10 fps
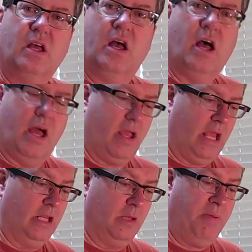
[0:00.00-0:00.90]

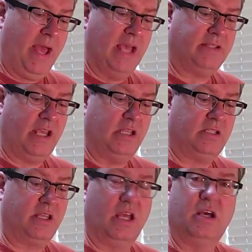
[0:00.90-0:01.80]
And in the past, I
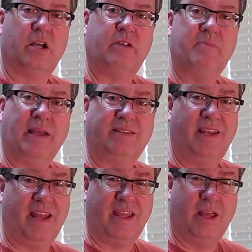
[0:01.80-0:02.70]
used to get hungry by
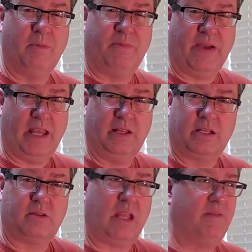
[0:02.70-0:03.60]
10 a.m. if I eat,
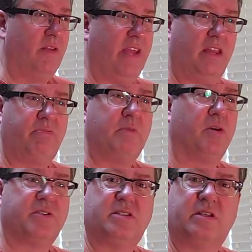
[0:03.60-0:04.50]
even if I had 3
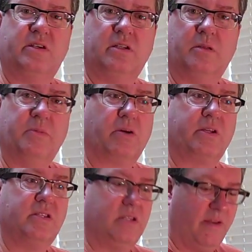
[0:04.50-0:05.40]
bowls of cereal and
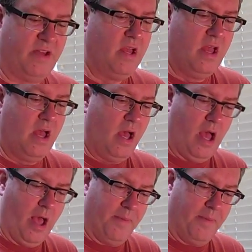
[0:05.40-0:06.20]
milk and stuff.